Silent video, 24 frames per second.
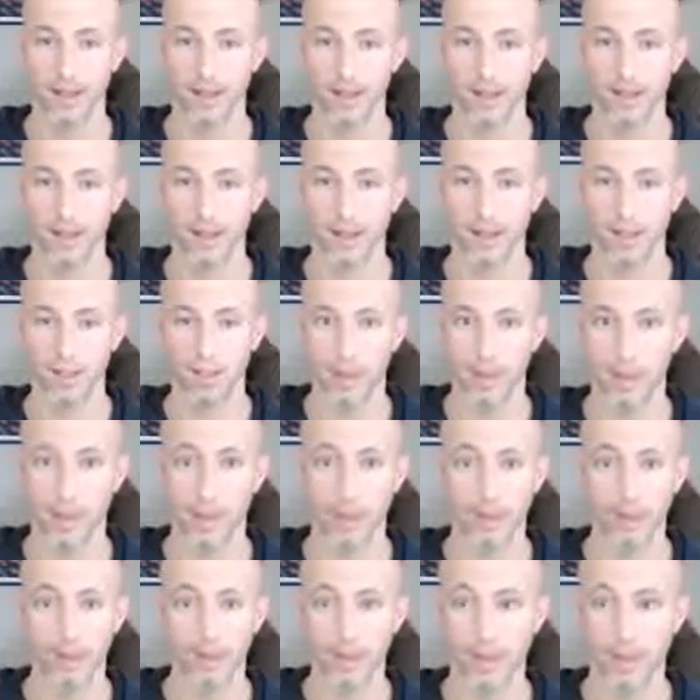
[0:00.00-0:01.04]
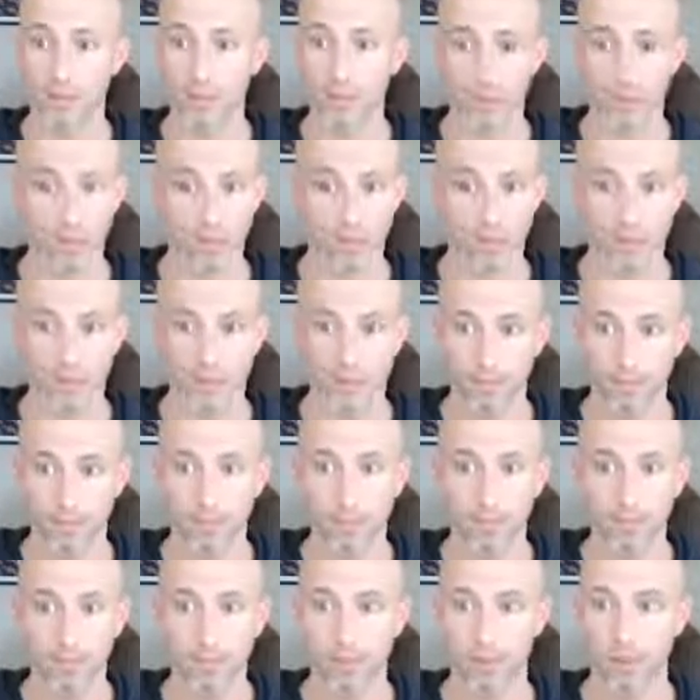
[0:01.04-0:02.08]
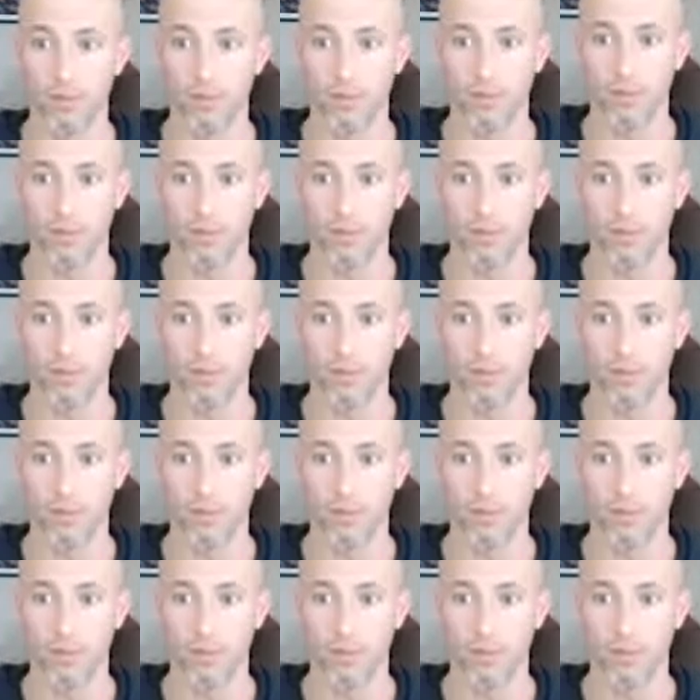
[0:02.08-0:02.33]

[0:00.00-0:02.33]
and biochemistry possible.